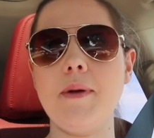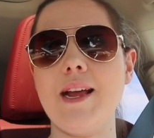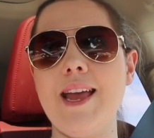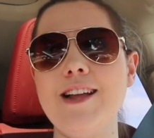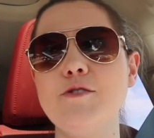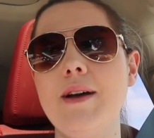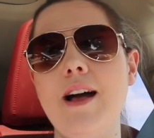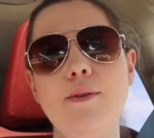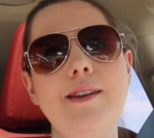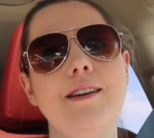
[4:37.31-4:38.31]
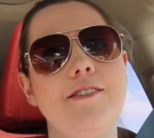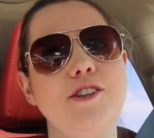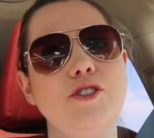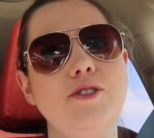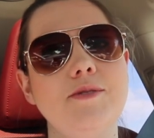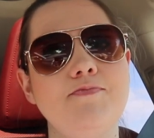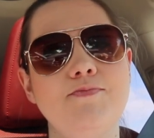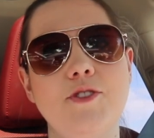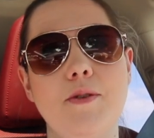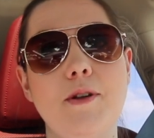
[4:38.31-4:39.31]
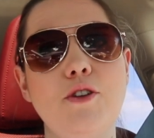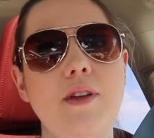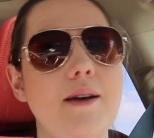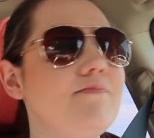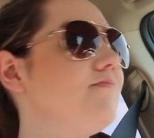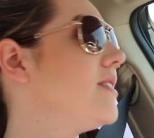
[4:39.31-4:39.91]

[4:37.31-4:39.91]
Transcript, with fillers: but I can't do my Halloween decorations. So I'm gonna do that.